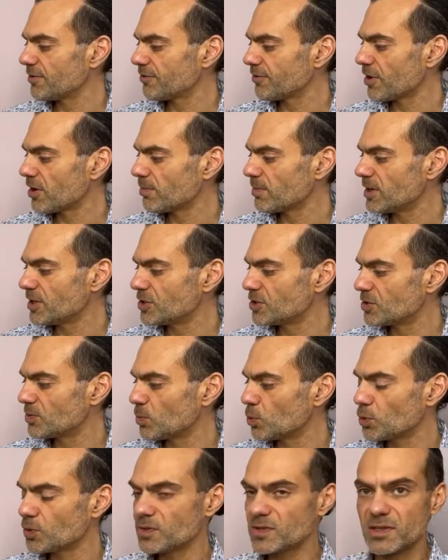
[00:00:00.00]
firmly
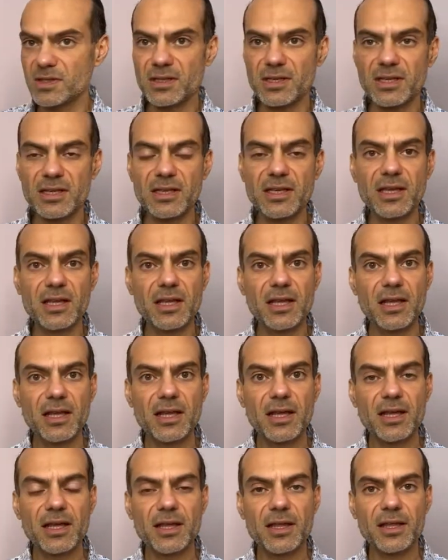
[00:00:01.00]
towards the
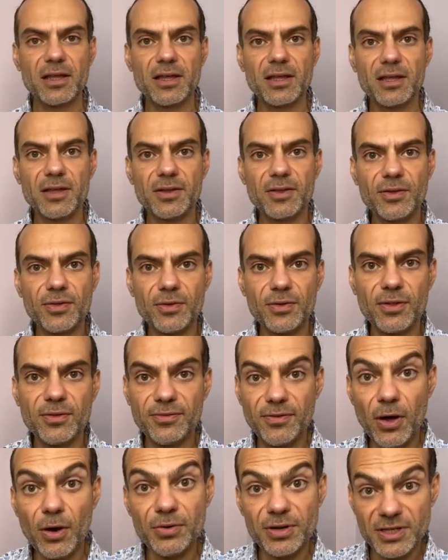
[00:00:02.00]
uh, the
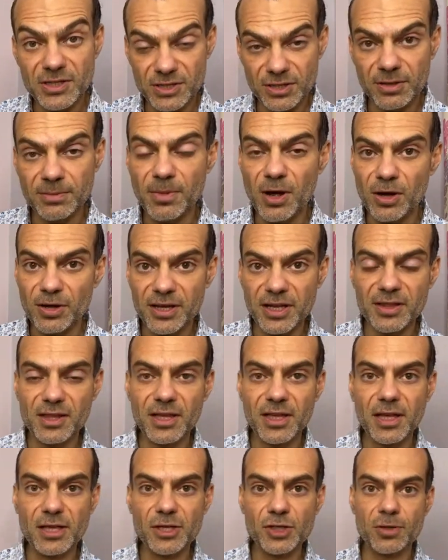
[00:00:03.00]
Far Eastern market, the
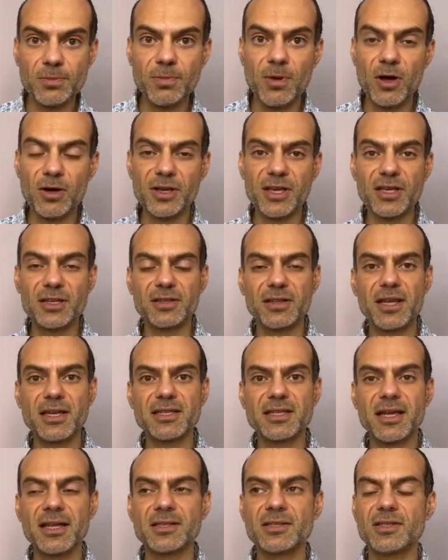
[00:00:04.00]
Asian market. They
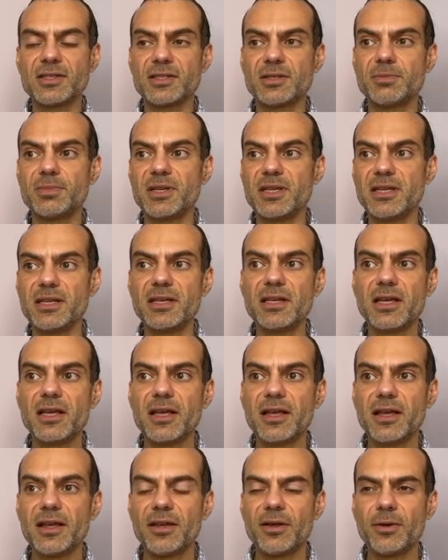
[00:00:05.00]
tend to be
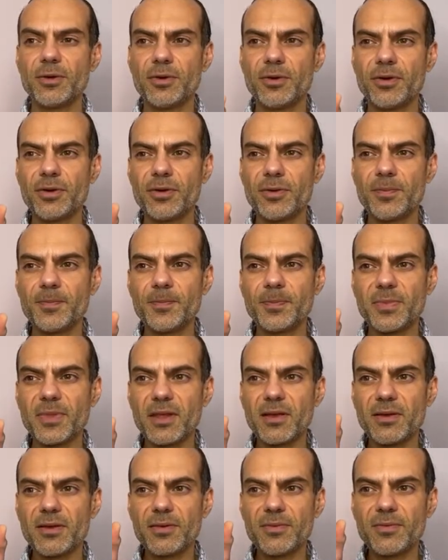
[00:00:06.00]
um,
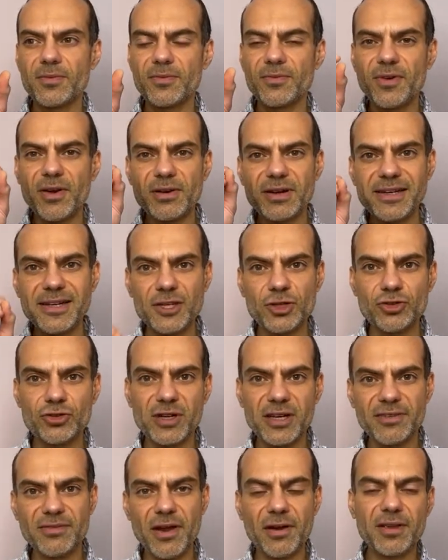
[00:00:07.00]
very
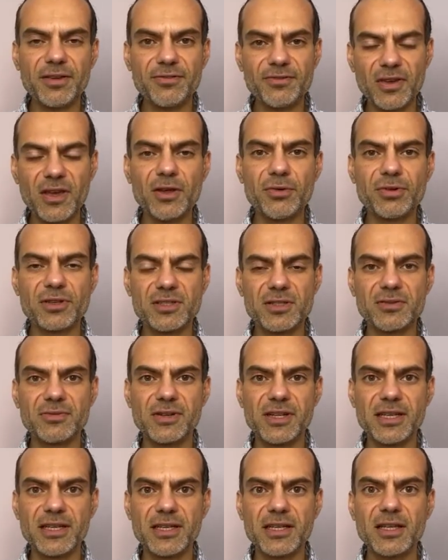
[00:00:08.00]
literally, very
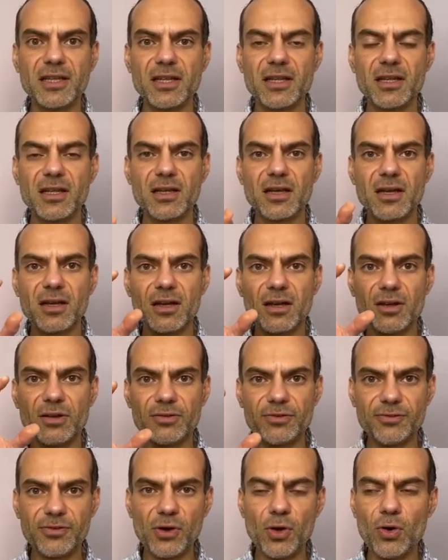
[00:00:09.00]
figuratively uh,
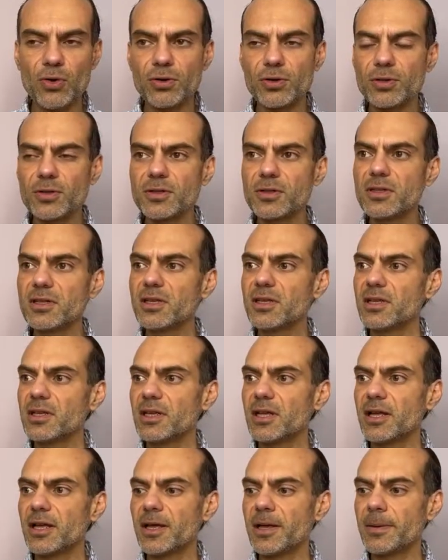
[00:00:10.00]
floral,
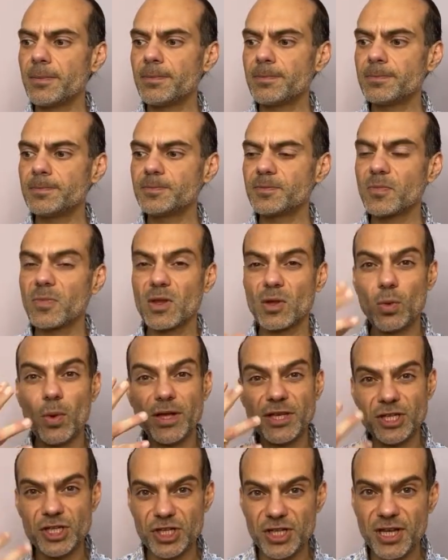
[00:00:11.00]
um, quite
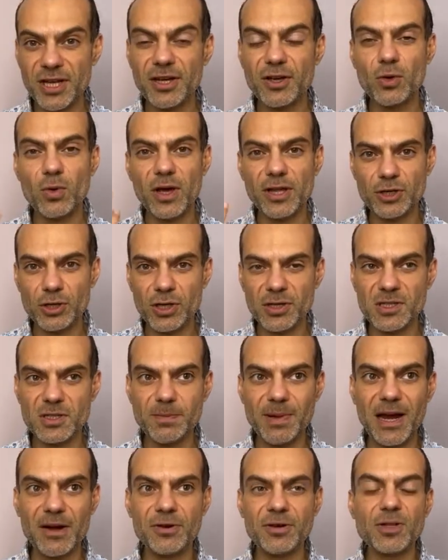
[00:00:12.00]
sheer, quite
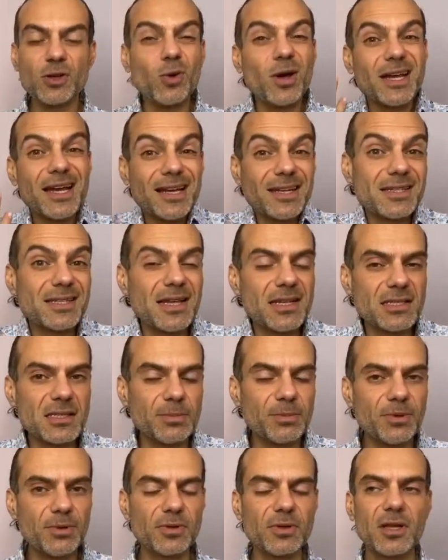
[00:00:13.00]
transparent, quite
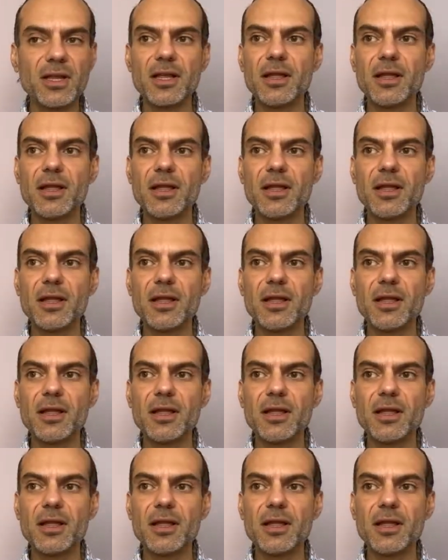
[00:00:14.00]
accessible.